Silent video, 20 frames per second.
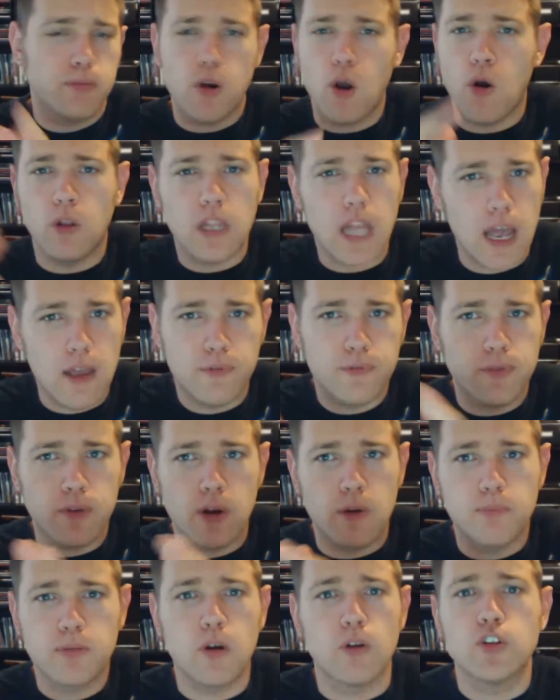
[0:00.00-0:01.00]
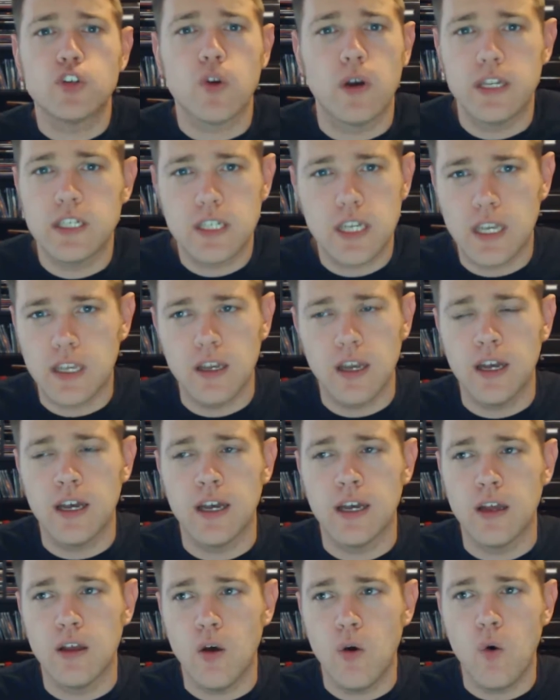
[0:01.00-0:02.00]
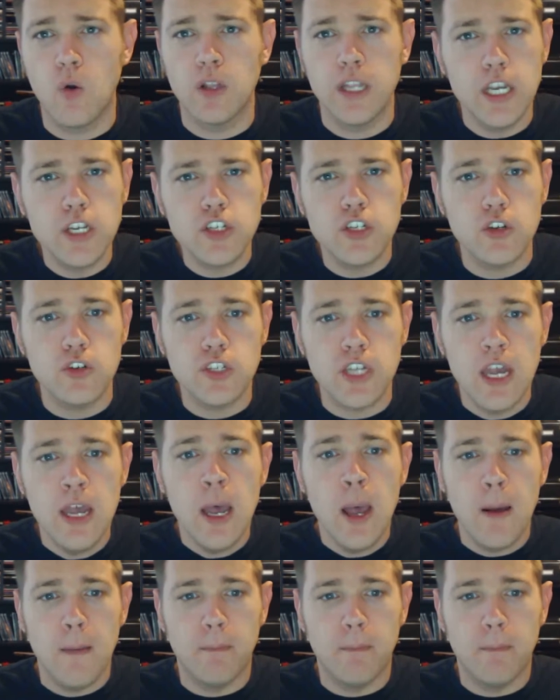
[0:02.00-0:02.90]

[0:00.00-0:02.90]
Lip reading: pro-life, pro-choice whole issues,